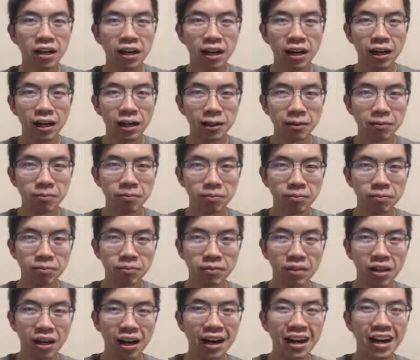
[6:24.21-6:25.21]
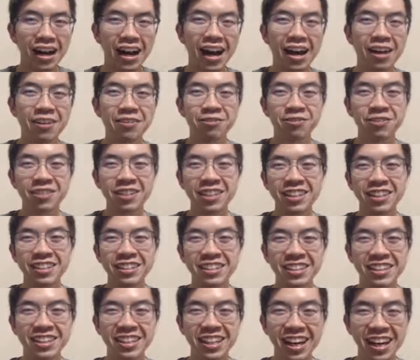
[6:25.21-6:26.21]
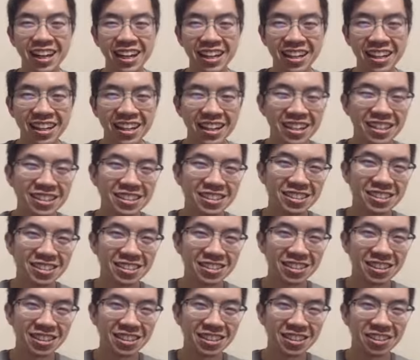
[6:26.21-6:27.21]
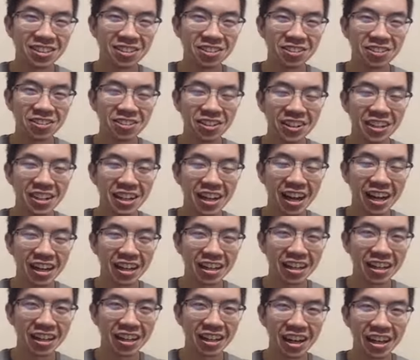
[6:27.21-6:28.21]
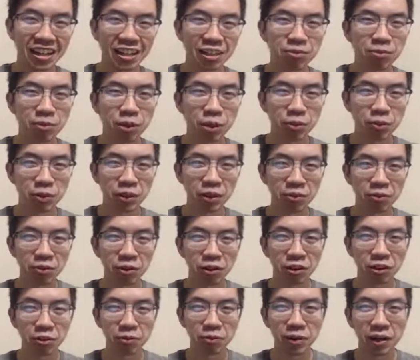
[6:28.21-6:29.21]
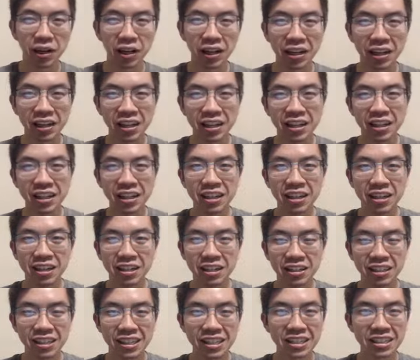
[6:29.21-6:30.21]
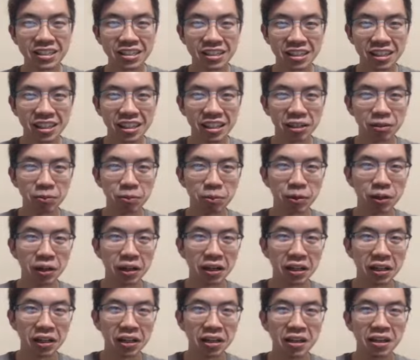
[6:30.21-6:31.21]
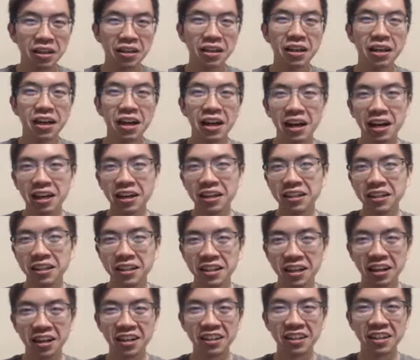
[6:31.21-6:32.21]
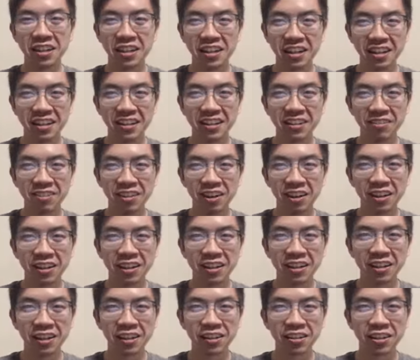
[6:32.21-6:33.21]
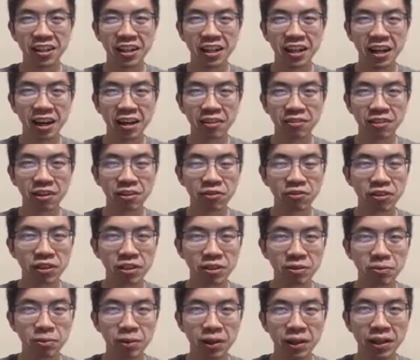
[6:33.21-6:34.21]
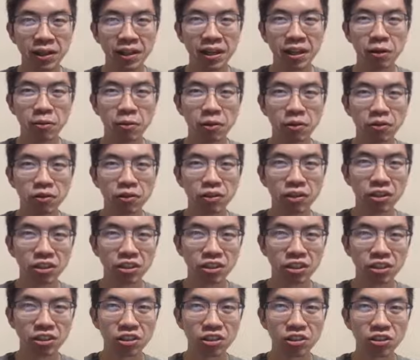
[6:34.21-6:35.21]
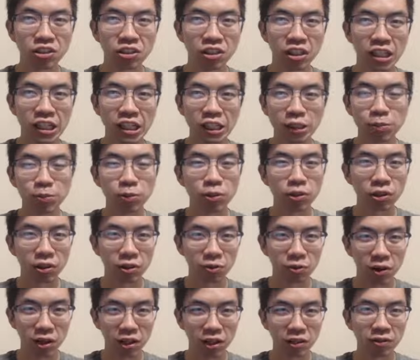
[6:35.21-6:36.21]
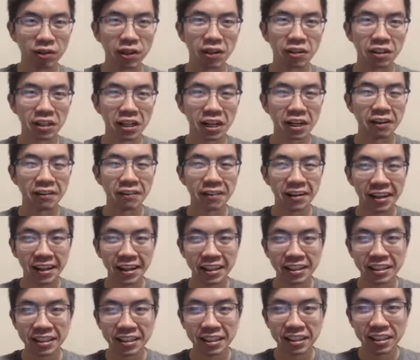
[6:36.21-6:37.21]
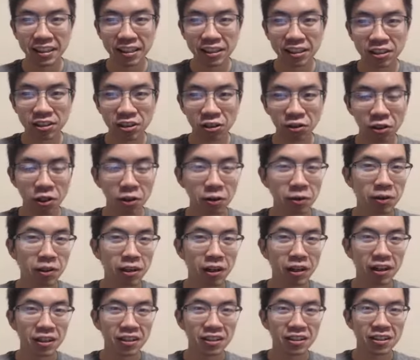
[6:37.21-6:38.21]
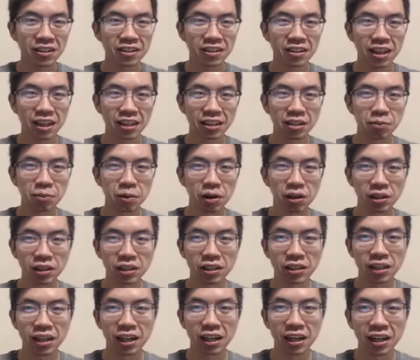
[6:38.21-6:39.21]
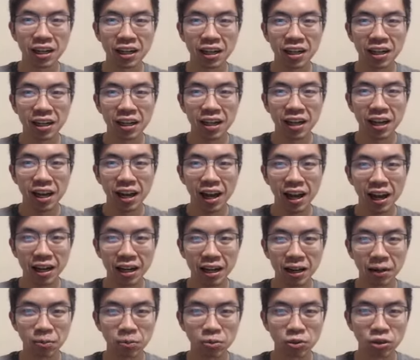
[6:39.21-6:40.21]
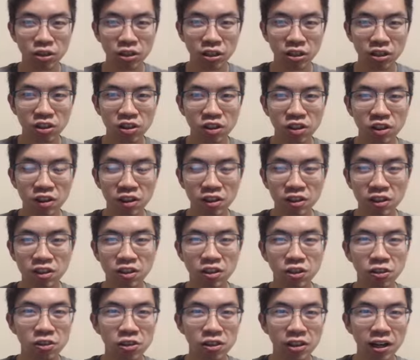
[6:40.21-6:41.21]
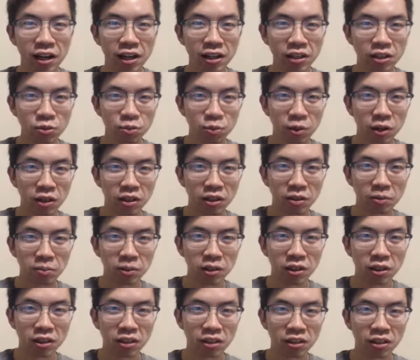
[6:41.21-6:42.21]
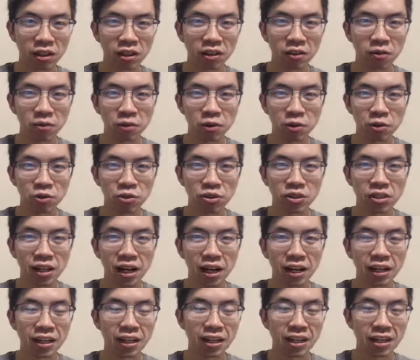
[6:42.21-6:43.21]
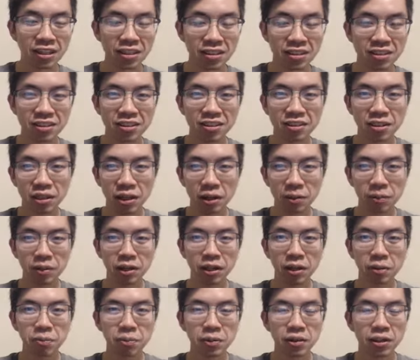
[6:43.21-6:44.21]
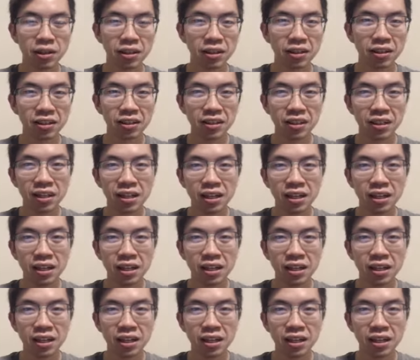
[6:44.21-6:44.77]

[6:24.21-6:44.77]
I'm clearly not suited to do any hiking at the moment with my cleats on, but on another day, I've definitely been there before just to explore and walk around the area. So here we are at the parking lot, and I'm just going to show you guys where the Million Dollar View sign is coming up here.